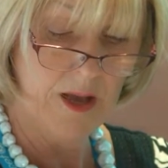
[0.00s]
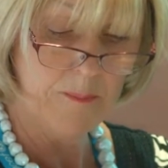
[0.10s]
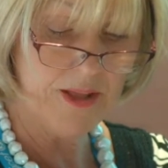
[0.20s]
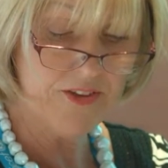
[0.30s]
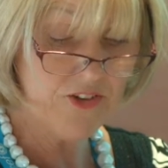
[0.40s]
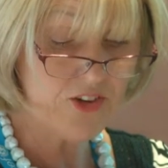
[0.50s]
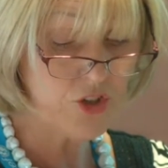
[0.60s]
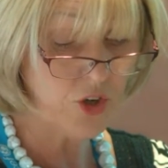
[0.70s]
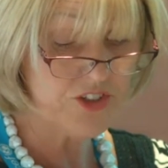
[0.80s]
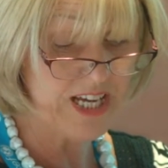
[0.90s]
Mothers are
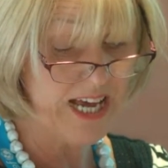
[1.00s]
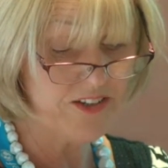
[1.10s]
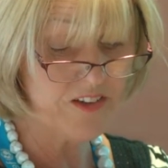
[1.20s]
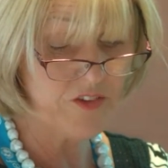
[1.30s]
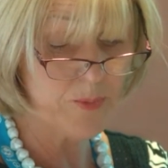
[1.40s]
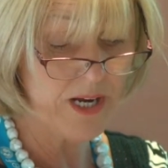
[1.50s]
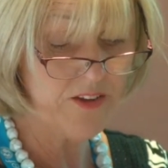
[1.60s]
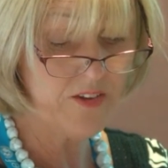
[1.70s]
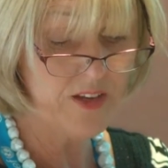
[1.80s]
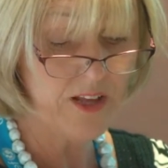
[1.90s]
taught to hand
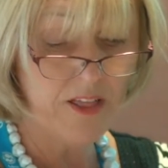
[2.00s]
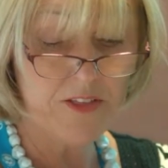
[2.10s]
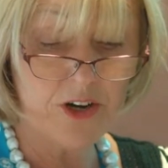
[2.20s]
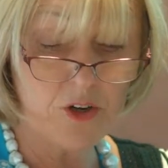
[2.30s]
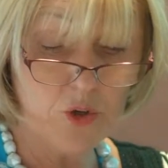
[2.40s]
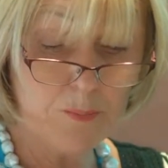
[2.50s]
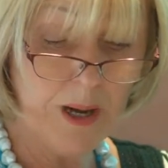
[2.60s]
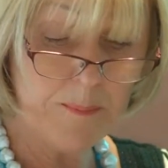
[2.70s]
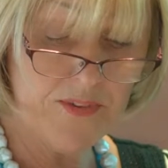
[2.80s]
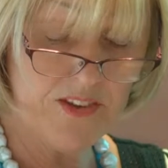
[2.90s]
express. There are good
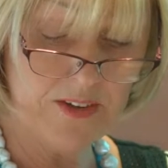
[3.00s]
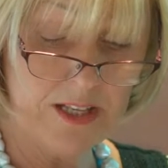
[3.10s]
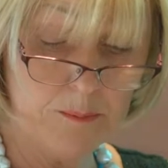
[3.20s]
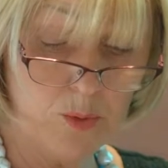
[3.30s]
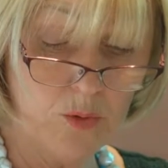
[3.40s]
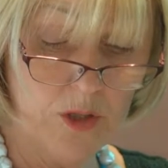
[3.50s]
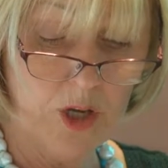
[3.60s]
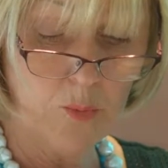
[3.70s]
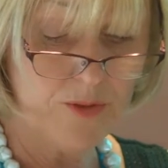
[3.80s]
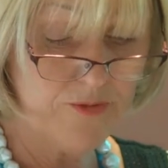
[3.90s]
pumps available
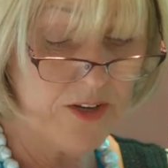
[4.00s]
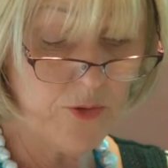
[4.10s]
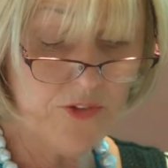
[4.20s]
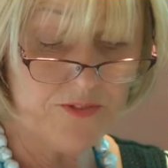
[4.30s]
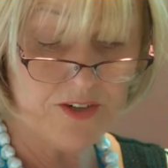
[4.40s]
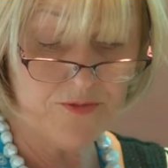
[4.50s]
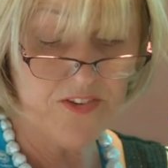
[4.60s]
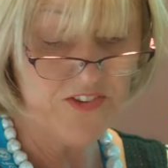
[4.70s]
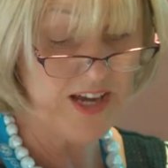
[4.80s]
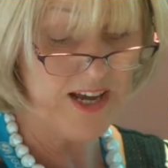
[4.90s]
with funnels of
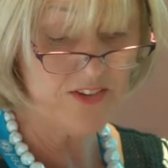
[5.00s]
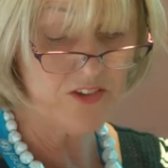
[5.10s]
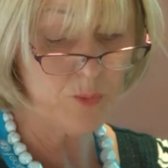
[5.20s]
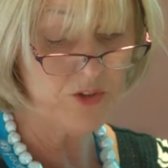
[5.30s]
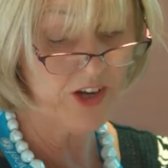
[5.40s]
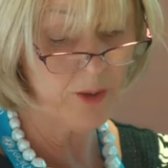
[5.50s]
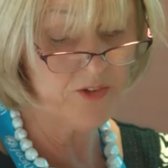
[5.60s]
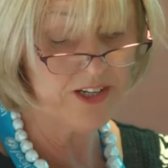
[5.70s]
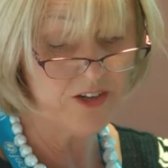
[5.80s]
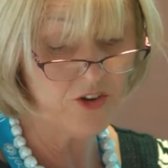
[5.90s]
different sizes which help
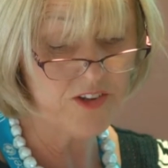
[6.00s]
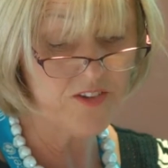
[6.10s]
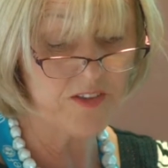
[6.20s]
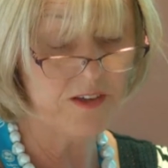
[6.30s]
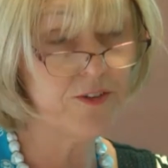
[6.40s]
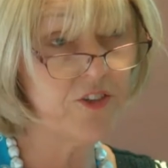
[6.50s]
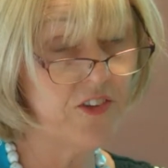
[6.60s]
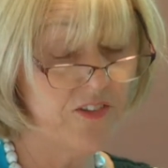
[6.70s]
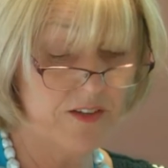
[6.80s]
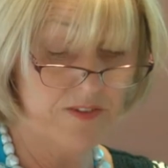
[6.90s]
to increase the
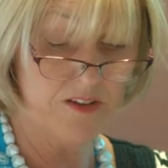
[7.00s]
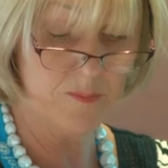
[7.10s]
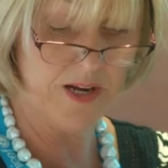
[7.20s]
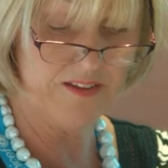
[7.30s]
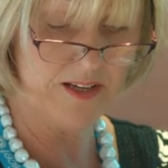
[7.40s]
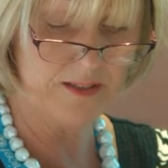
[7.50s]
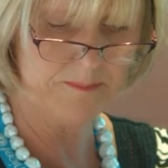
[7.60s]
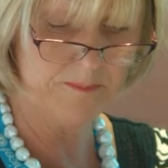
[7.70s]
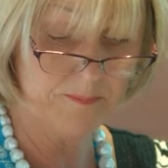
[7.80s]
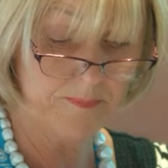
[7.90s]
efficiency of expressing.
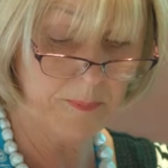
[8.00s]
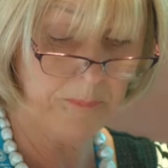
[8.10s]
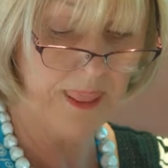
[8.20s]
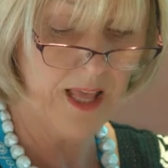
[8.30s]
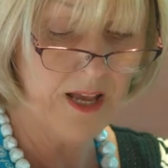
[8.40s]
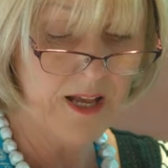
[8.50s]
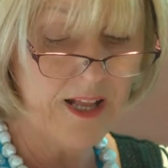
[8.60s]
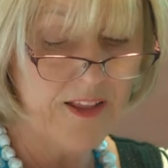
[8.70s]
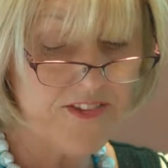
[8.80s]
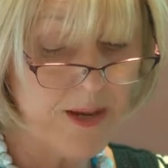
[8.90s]

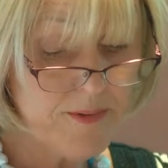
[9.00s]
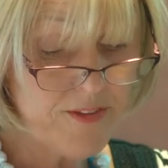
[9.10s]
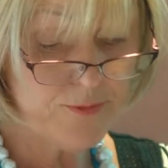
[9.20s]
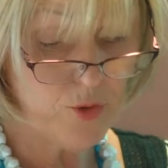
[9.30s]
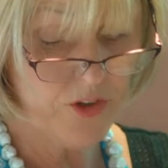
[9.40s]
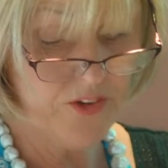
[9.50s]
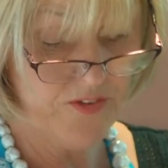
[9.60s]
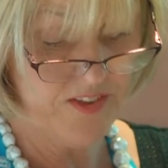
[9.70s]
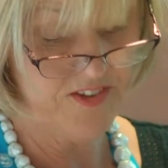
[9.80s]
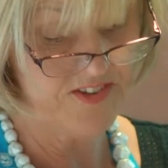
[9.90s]
Some of the focus
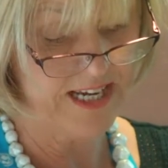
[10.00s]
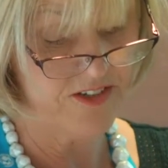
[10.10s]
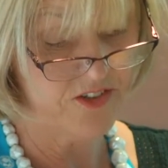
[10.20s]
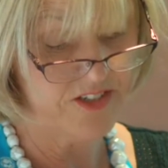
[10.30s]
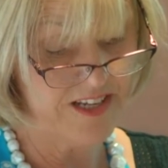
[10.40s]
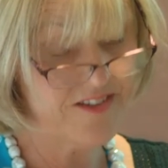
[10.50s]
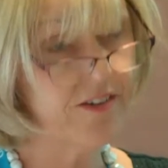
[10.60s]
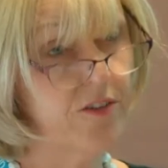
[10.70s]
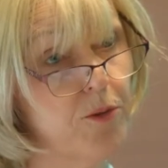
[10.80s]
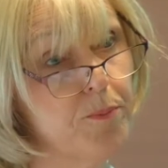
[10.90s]
for this standard is
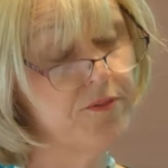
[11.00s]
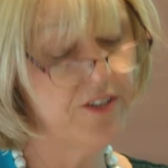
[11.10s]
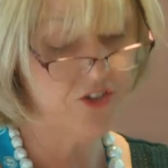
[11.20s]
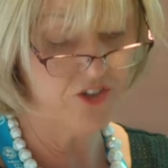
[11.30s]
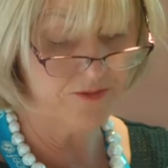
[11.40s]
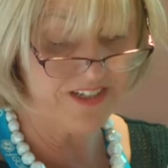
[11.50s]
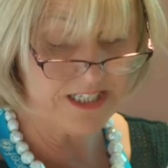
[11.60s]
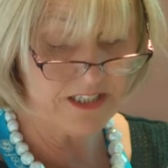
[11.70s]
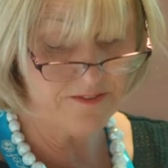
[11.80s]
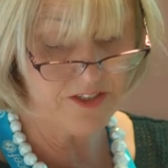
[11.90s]
around the provision of
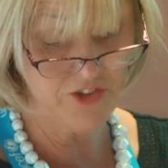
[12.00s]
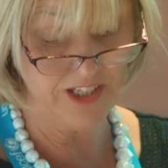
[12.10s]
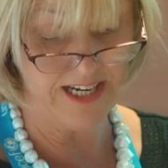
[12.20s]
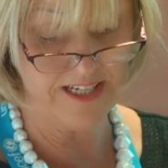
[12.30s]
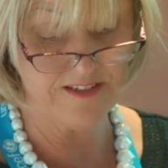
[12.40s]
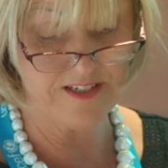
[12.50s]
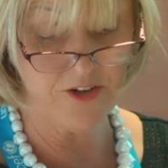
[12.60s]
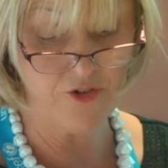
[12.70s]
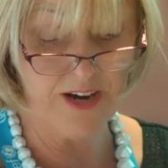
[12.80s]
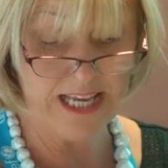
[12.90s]
individualised
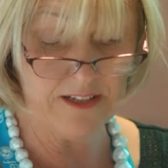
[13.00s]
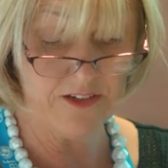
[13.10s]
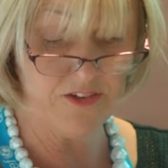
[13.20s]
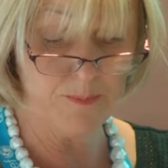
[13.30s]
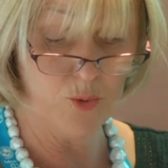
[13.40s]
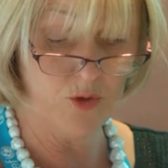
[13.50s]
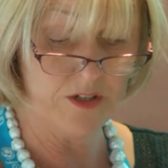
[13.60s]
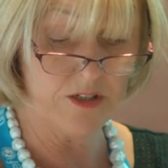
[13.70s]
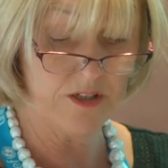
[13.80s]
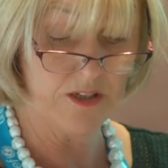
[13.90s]
and regular
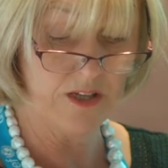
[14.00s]
support.